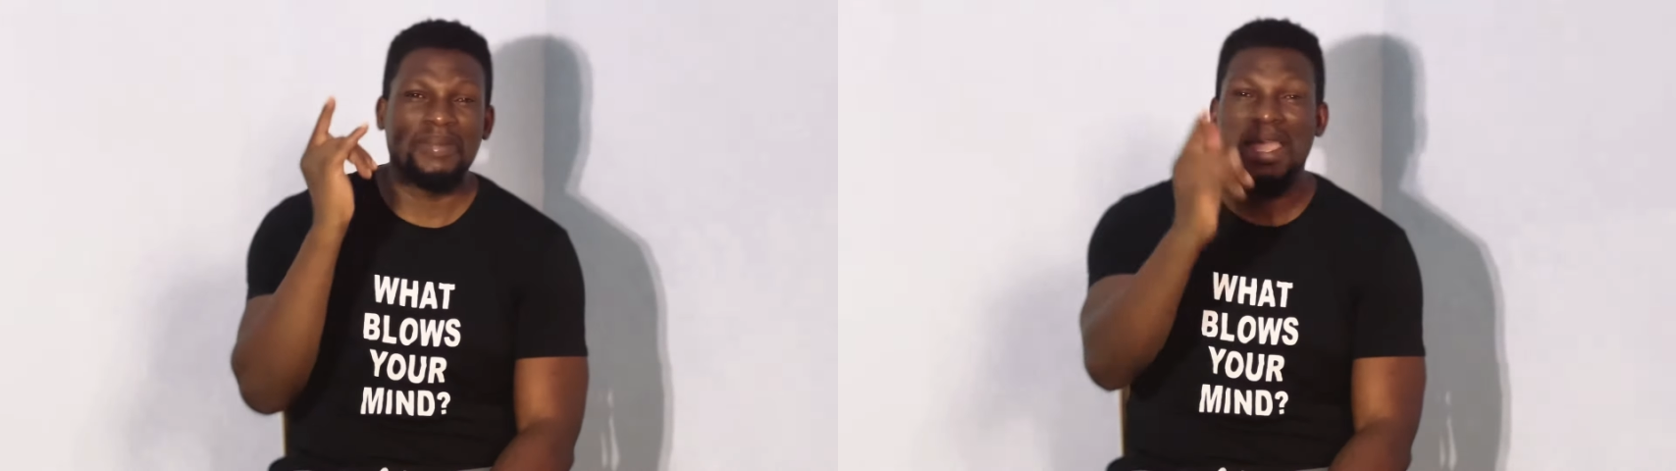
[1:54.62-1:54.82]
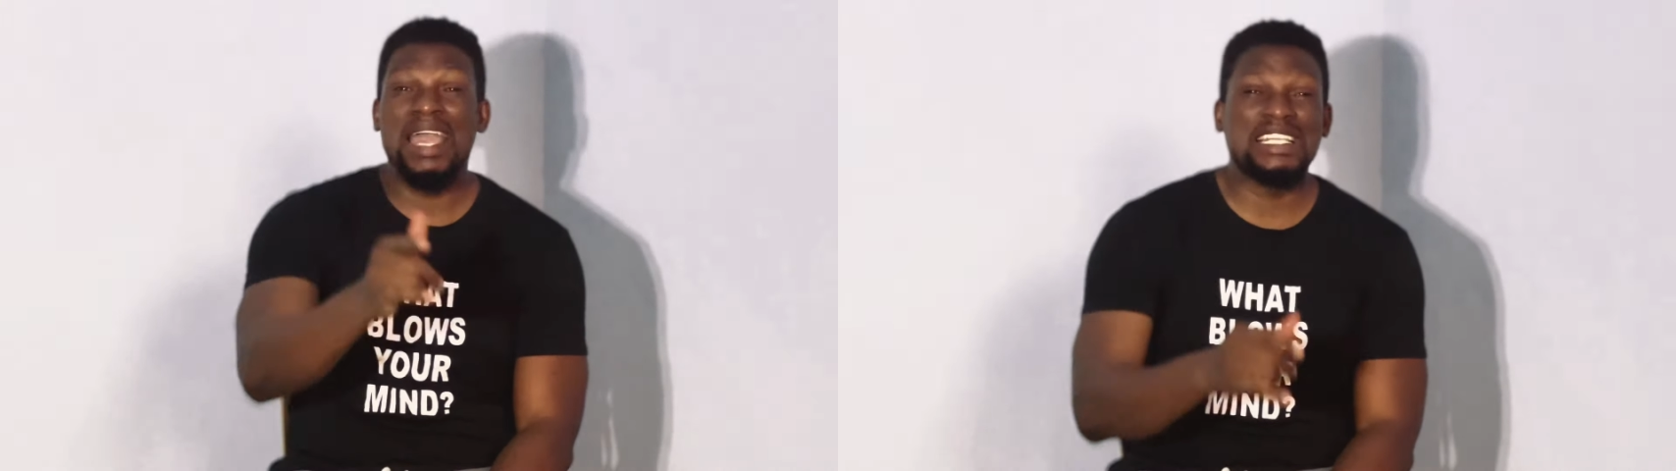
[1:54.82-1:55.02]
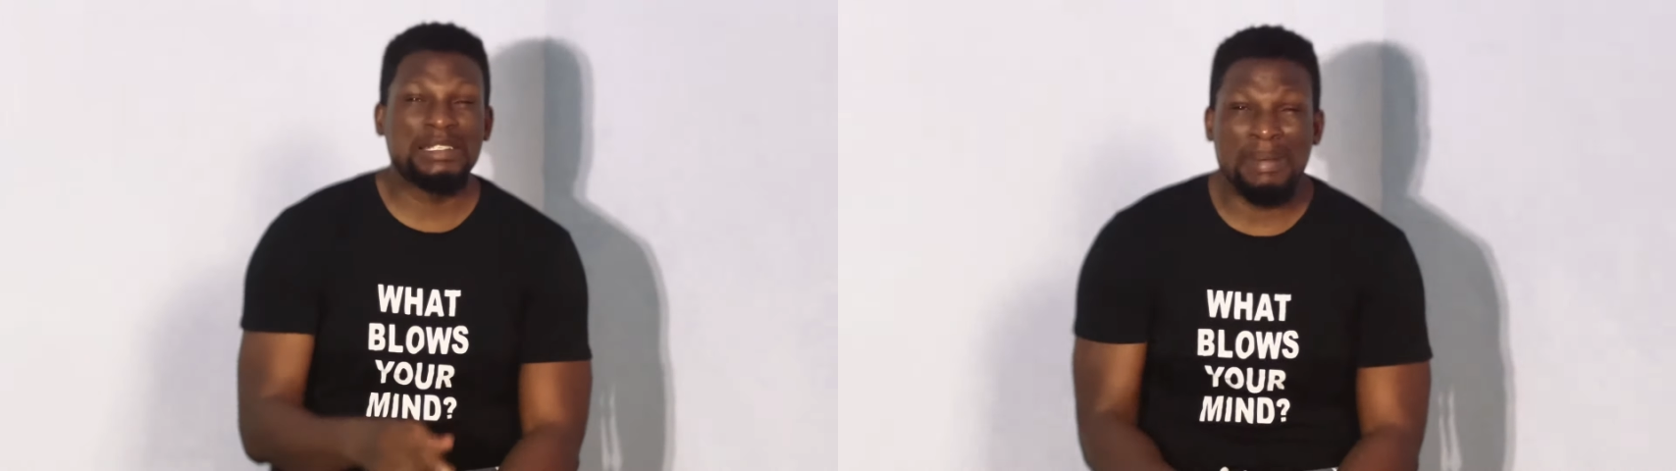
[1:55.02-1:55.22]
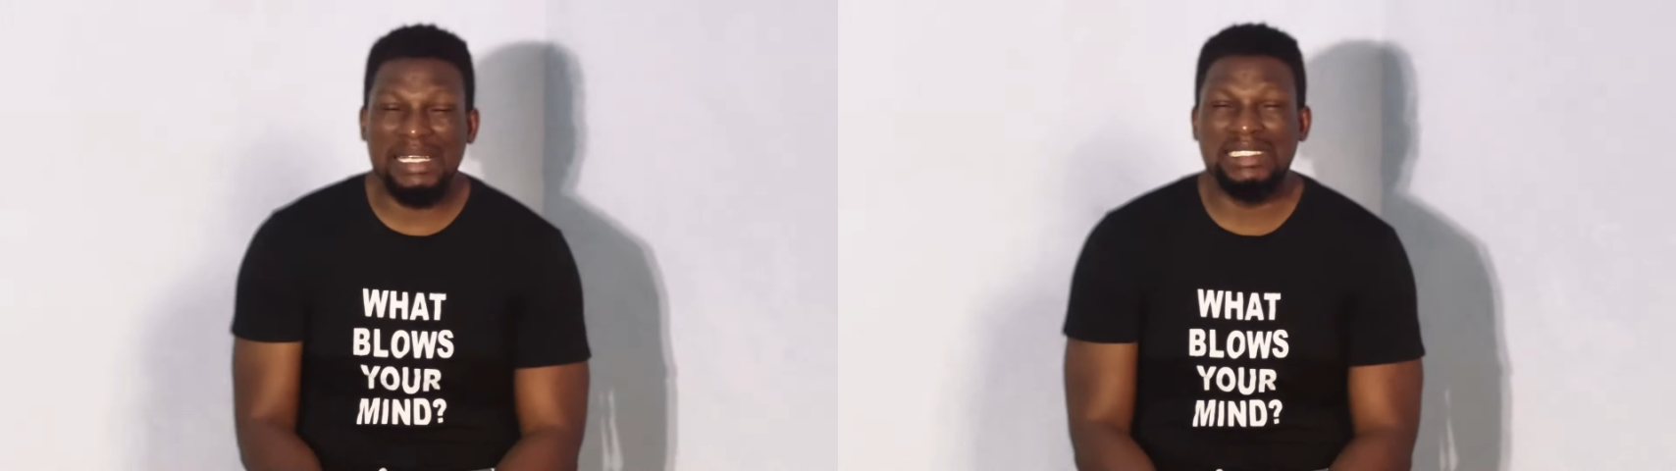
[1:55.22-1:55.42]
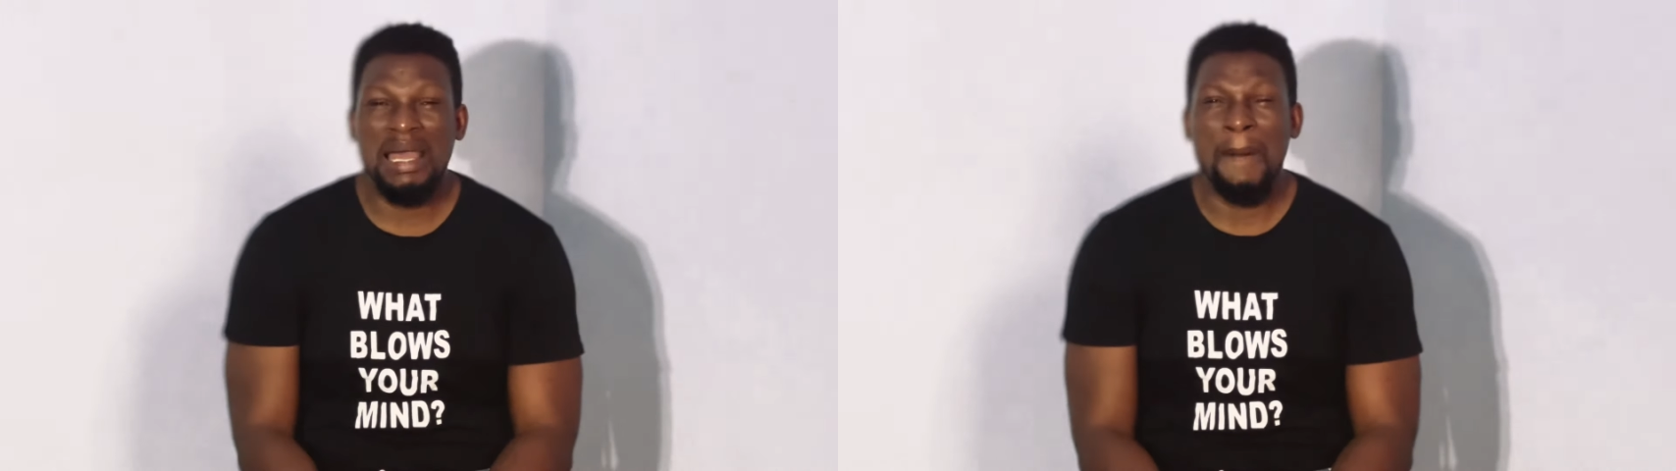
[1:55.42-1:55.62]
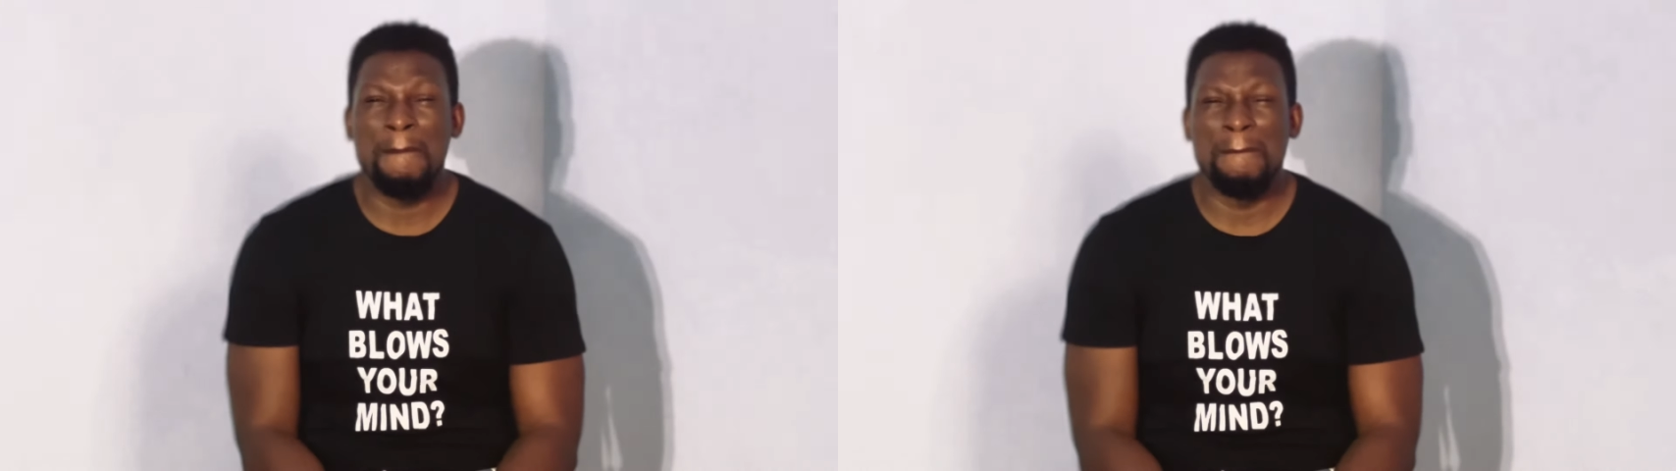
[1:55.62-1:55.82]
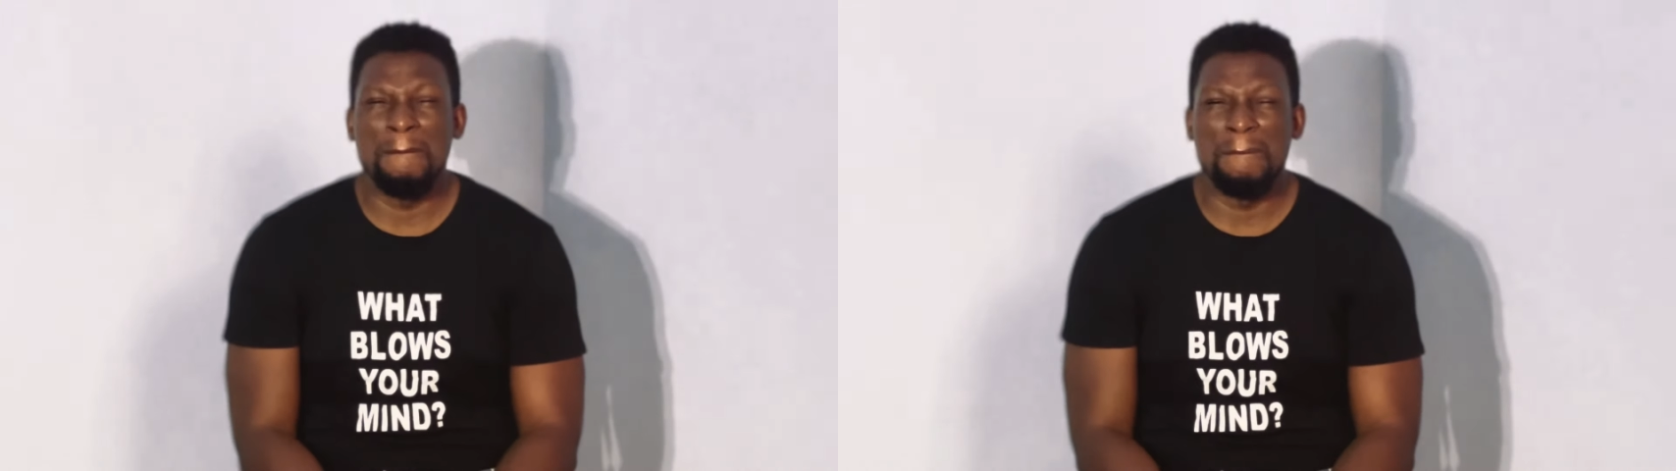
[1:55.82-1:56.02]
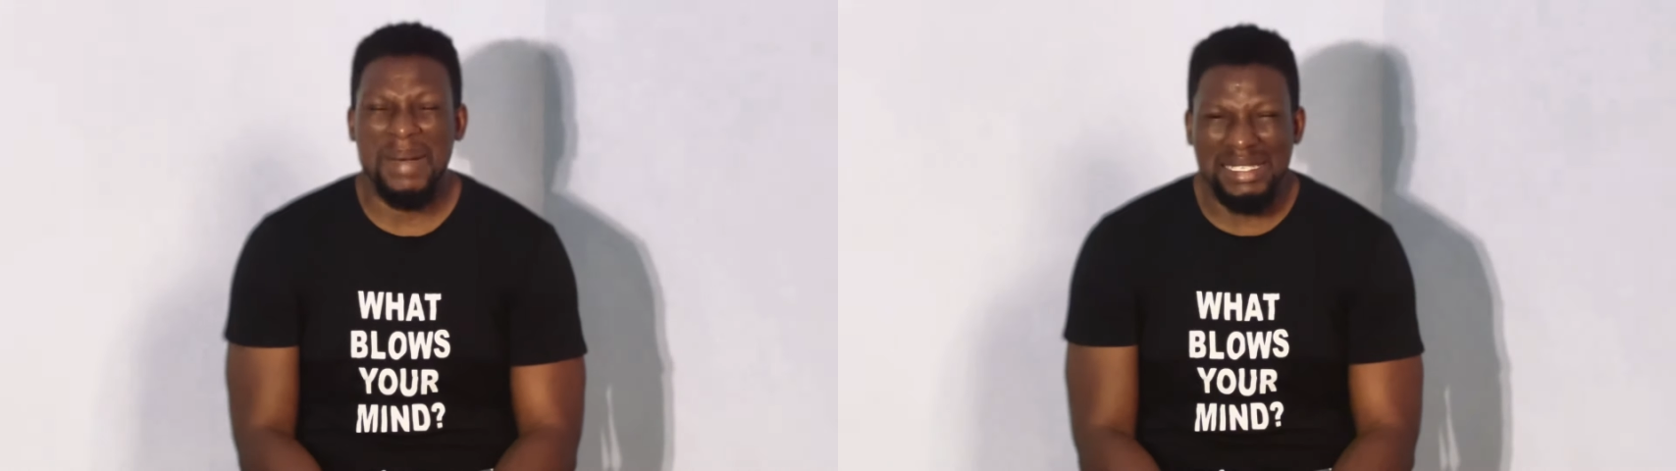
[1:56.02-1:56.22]
expect
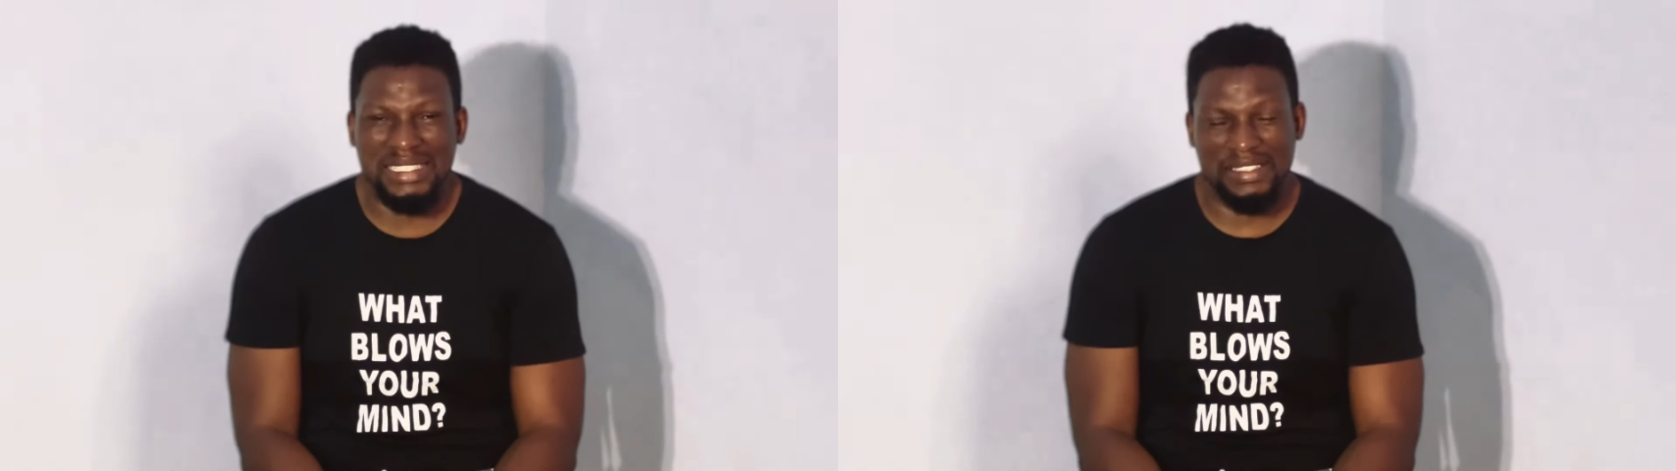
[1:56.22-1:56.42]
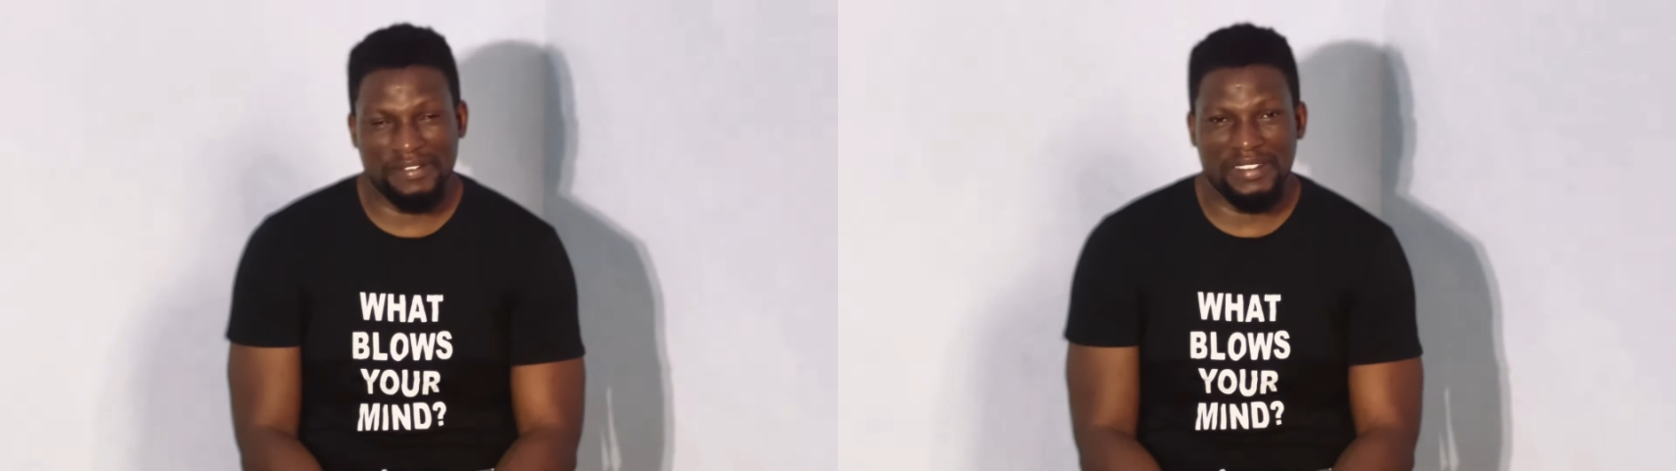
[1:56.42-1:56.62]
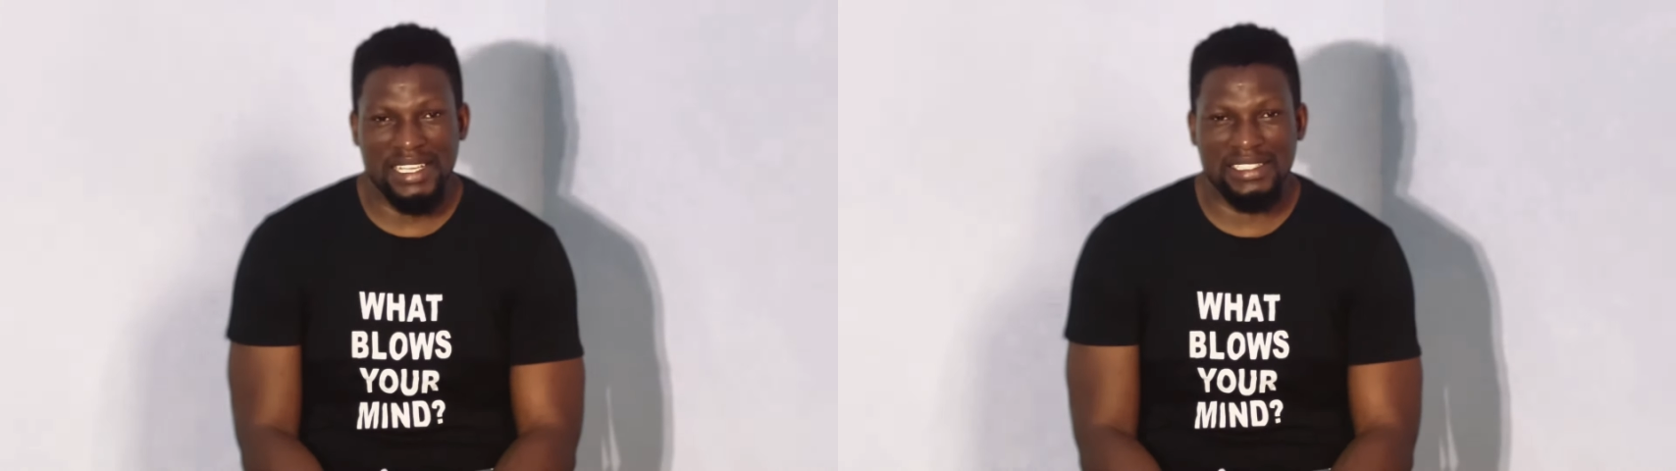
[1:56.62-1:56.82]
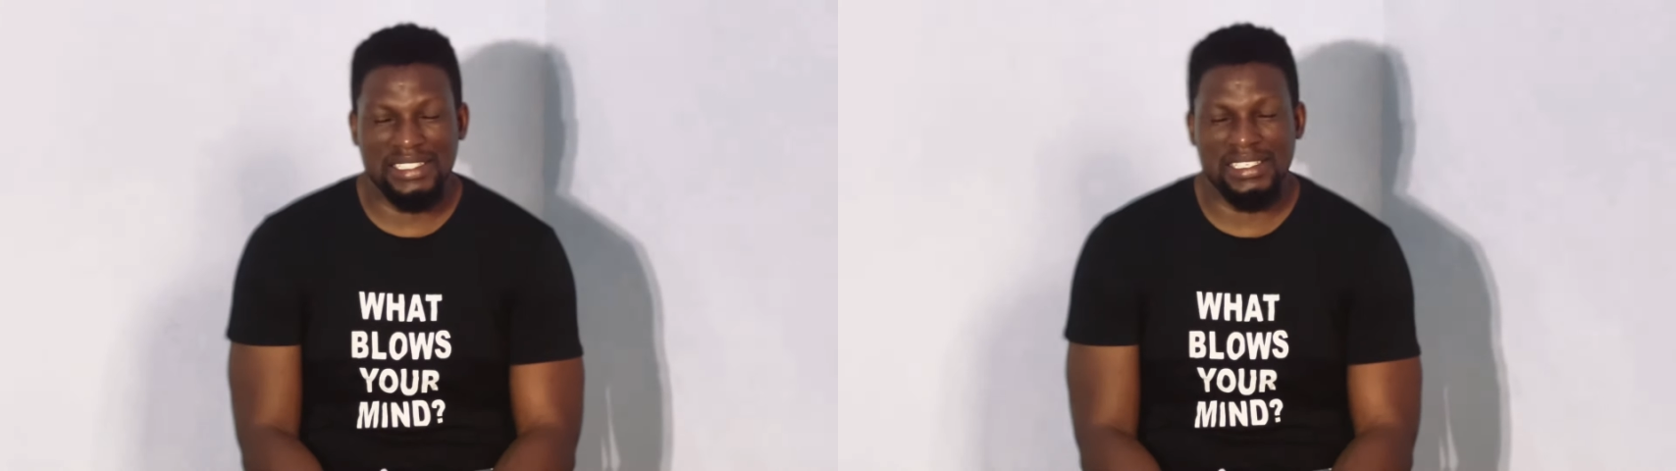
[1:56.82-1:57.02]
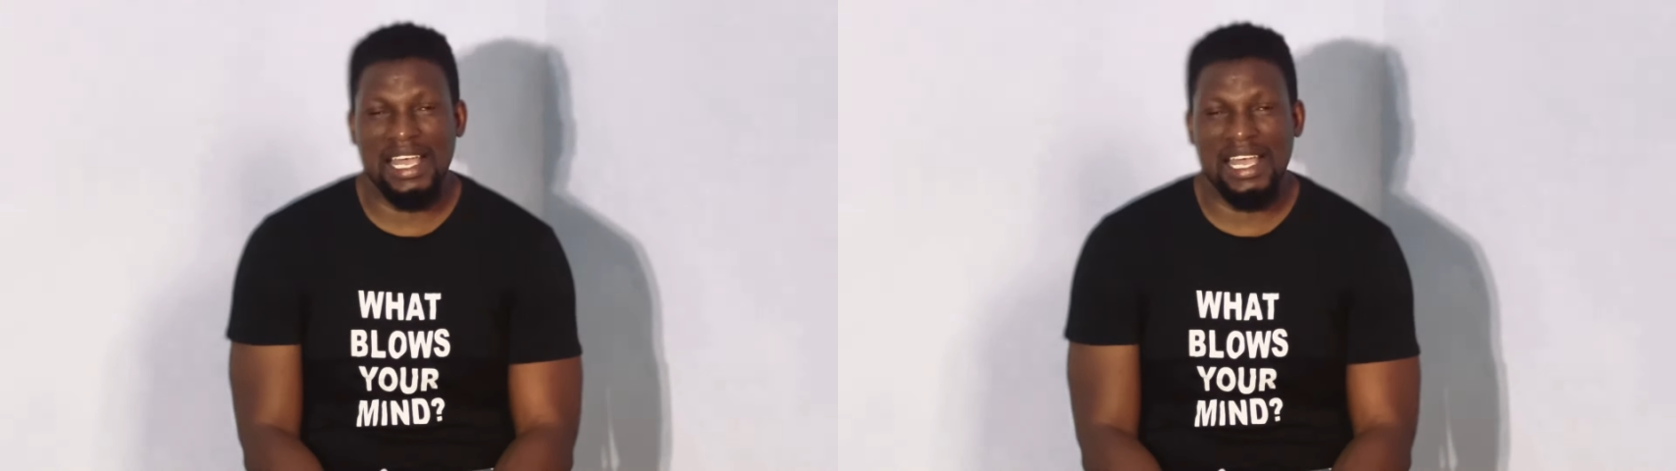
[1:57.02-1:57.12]
massiveness.